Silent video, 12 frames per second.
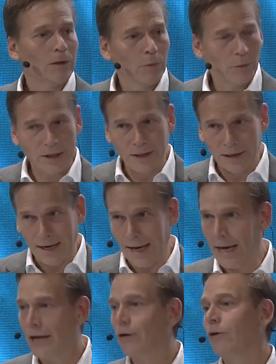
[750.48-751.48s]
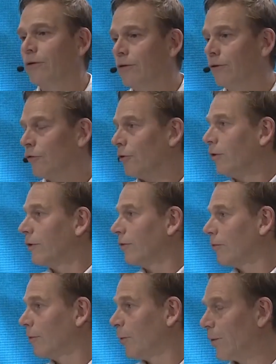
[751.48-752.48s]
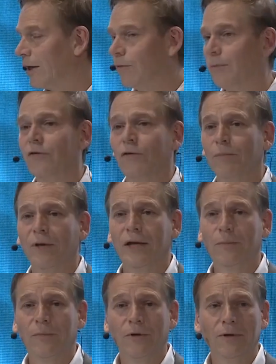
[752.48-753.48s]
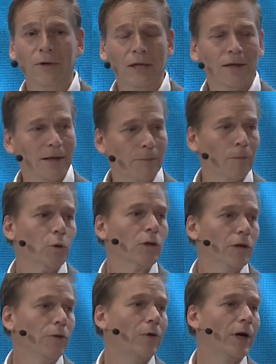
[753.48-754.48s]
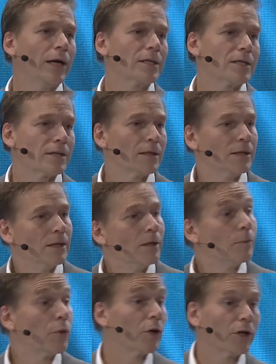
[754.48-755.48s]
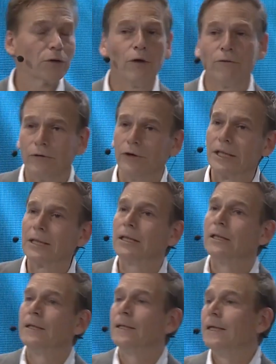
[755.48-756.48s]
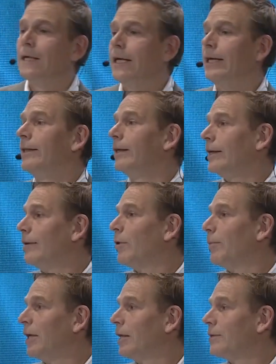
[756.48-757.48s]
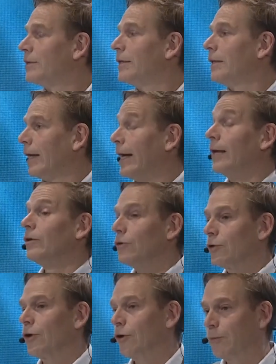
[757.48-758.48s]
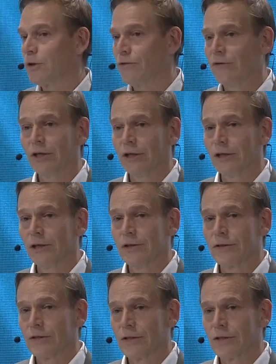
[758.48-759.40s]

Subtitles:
We add on, starting from a white piece of paper, a modularized product offering in e-mobility and autonomous vehicles.